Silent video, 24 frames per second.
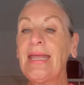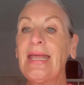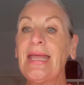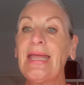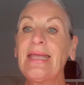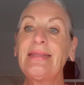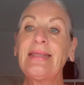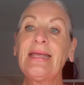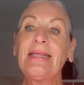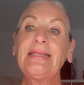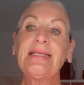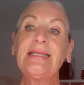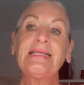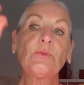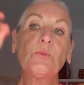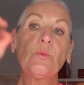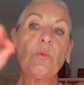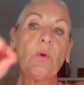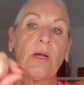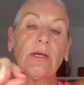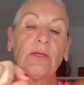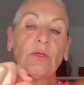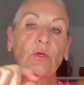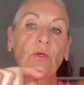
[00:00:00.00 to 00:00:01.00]
Then there's
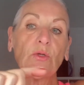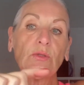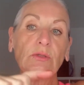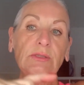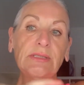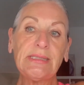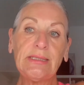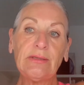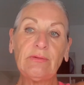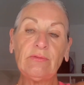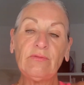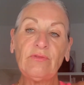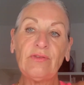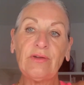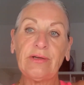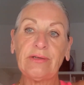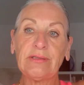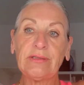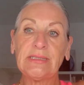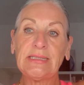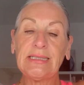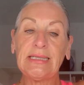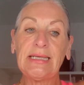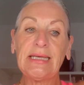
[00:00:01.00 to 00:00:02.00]
one called serum
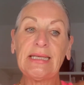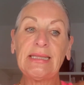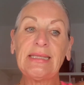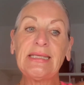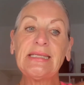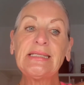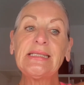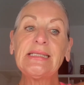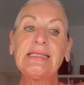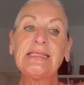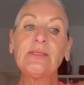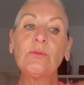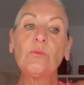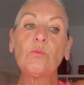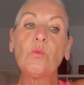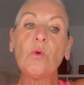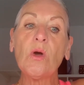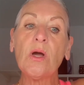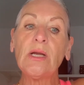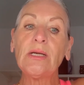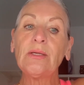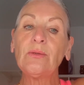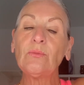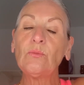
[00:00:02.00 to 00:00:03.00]
ferritin, and this is the
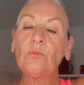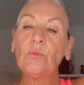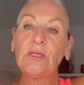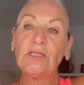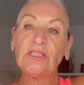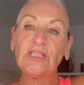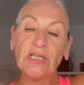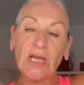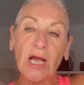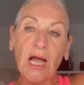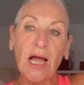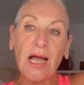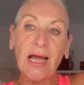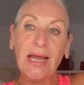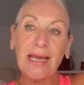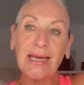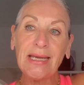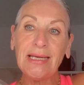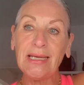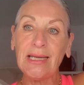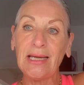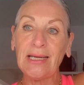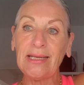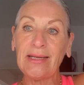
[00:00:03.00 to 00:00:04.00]
one which I
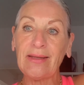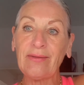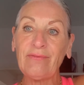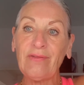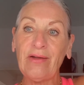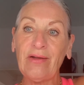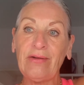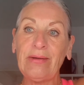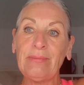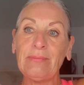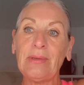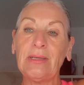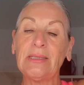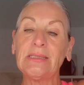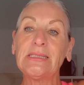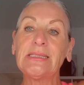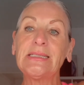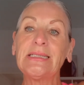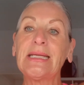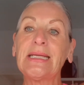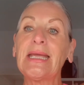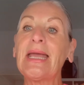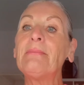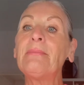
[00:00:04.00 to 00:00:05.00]
like very
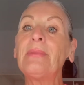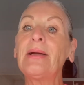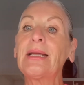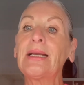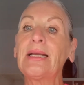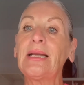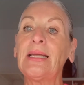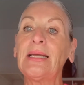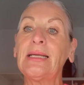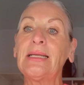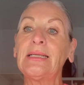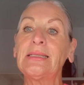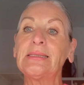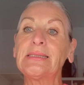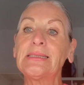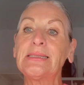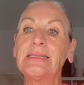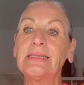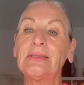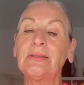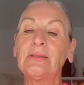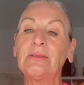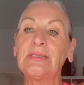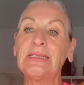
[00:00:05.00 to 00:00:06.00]
much to get my clients
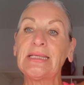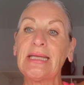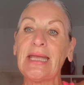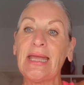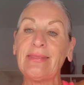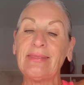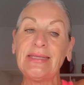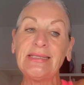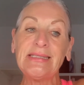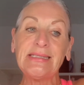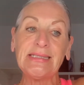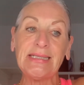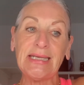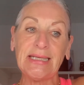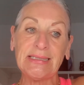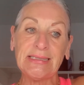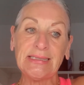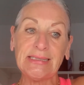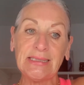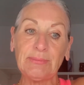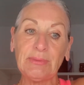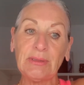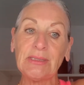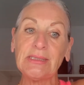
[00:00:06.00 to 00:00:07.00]
to get this
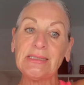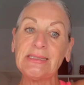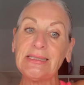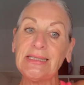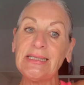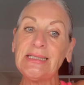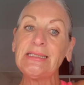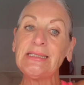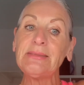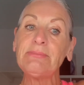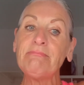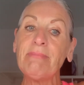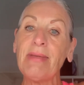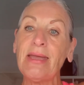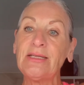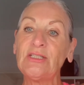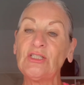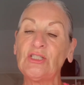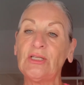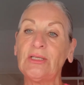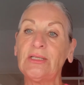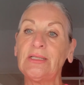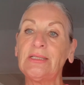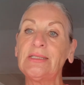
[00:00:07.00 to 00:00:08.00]
tested, because this
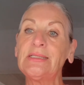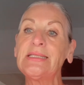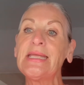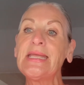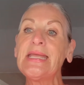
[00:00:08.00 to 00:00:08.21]
measures